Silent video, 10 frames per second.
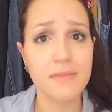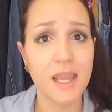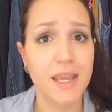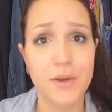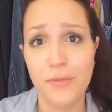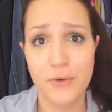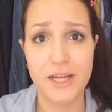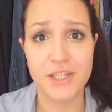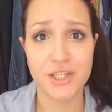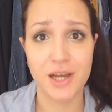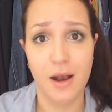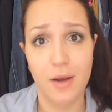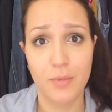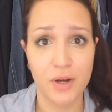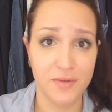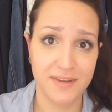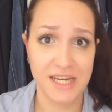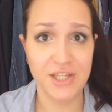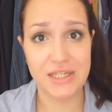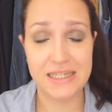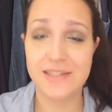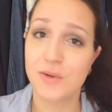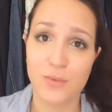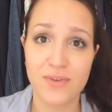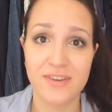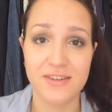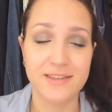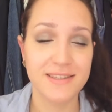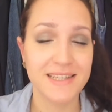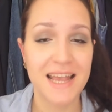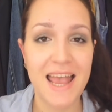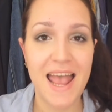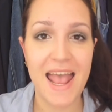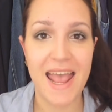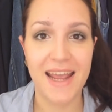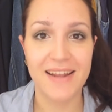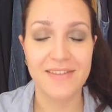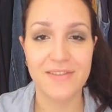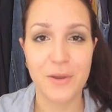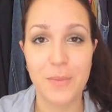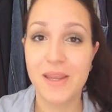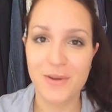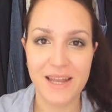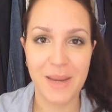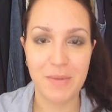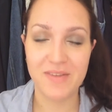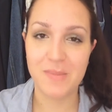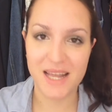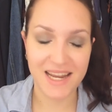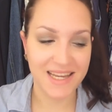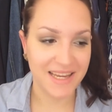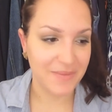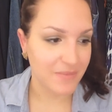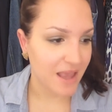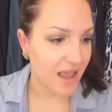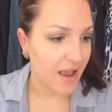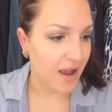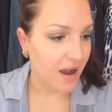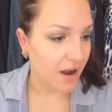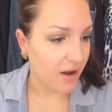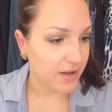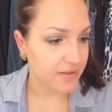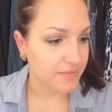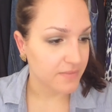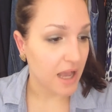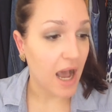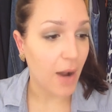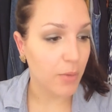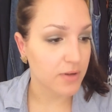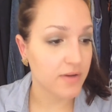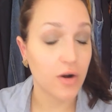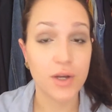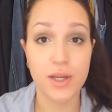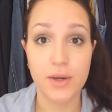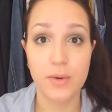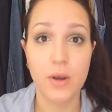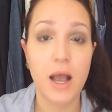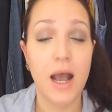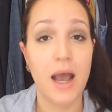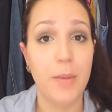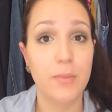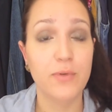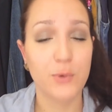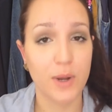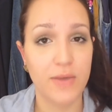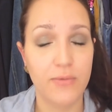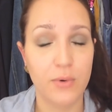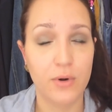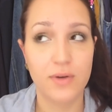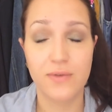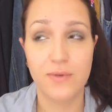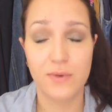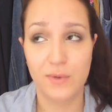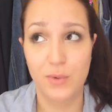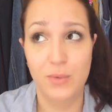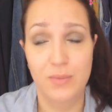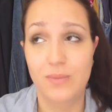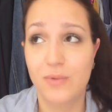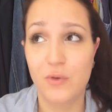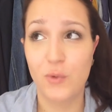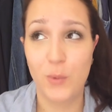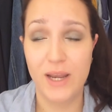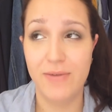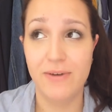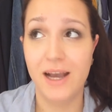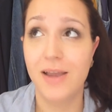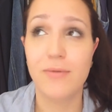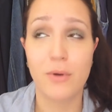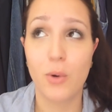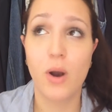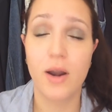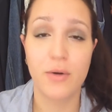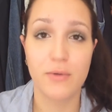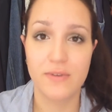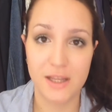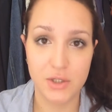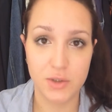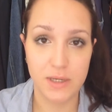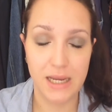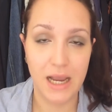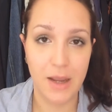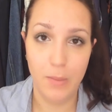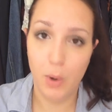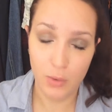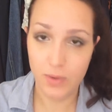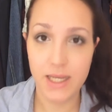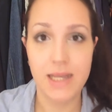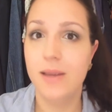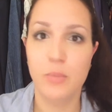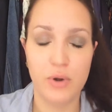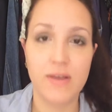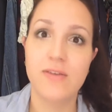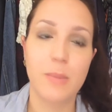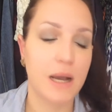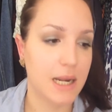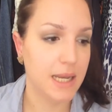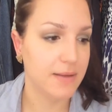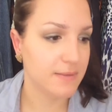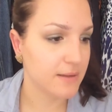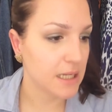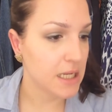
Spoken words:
In the French, pronunciation is Constance, and the middle name is Melanie. How old are you? I'm 24, soon 25, a quarter of a century. I'm already depressed about it.